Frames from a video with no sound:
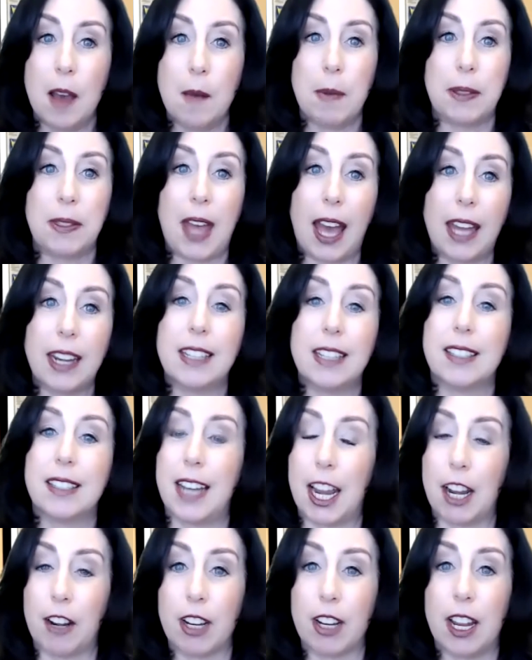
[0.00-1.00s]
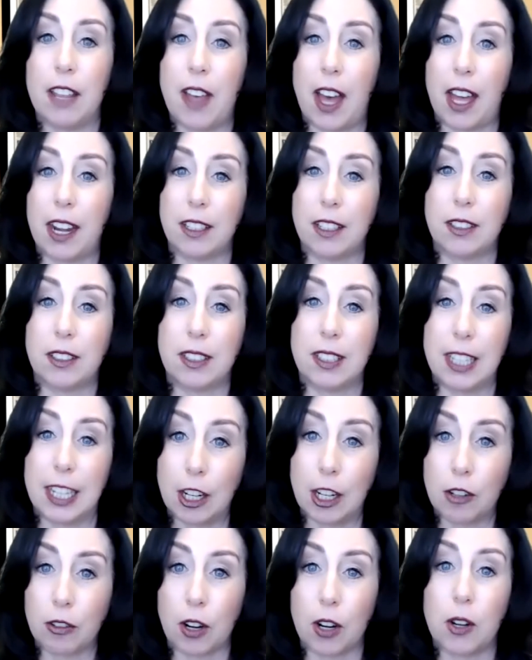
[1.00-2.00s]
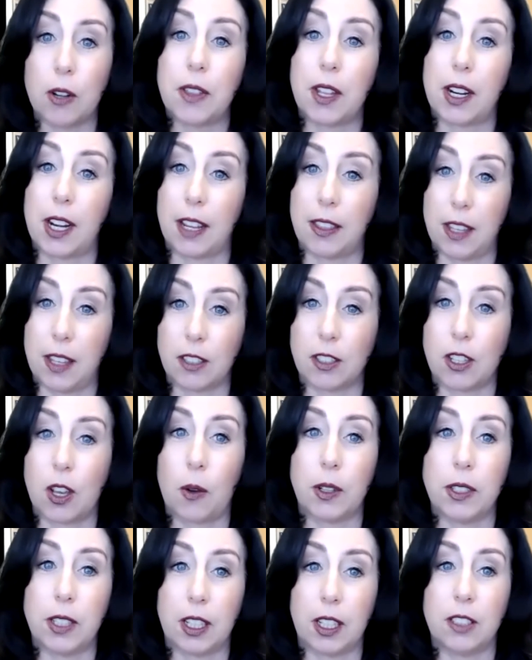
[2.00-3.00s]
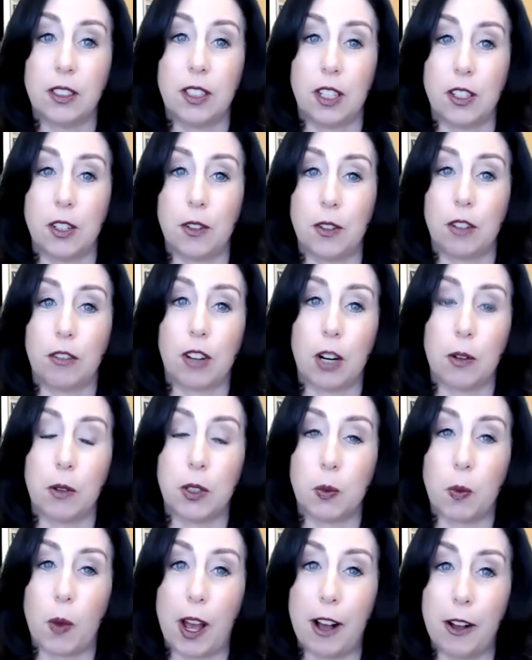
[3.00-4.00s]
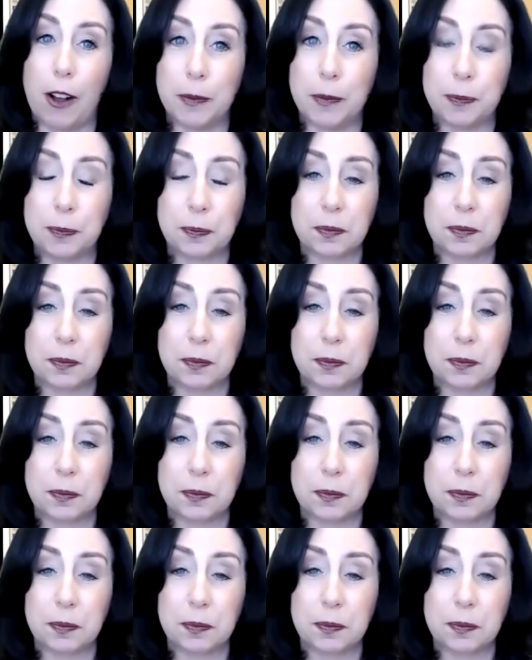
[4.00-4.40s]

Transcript: But that is an area that is seeing growth and I think is going to continue to grow as well.